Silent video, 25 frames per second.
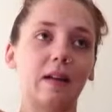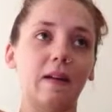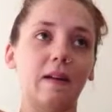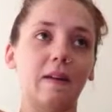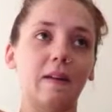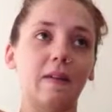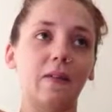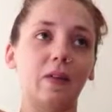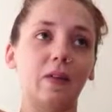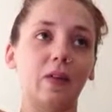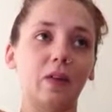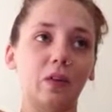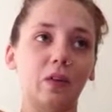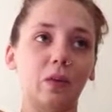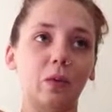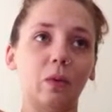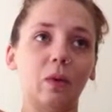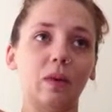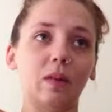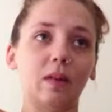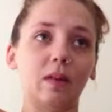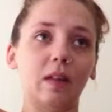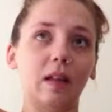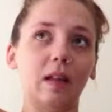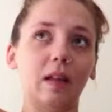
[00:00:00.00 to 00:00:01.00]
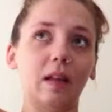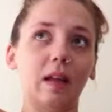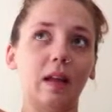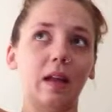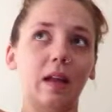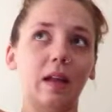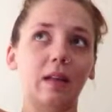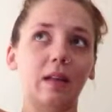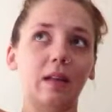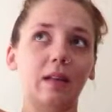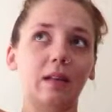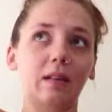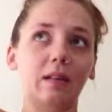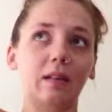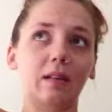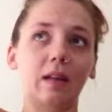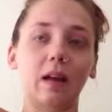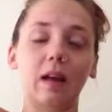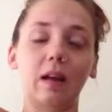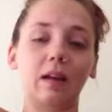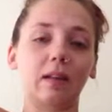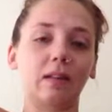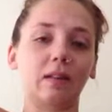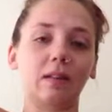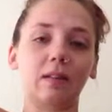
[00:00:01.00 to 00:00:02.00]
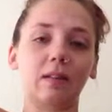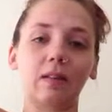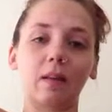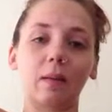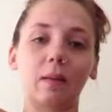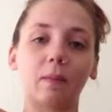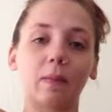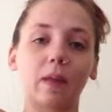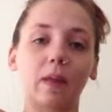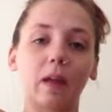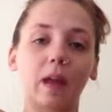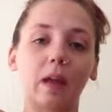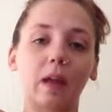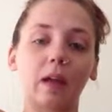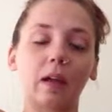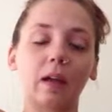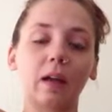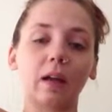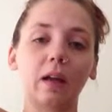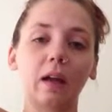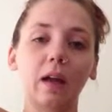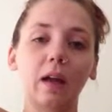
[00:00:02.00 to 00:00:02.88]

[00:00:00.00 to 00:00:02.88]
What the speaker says: and this was at like 10 something.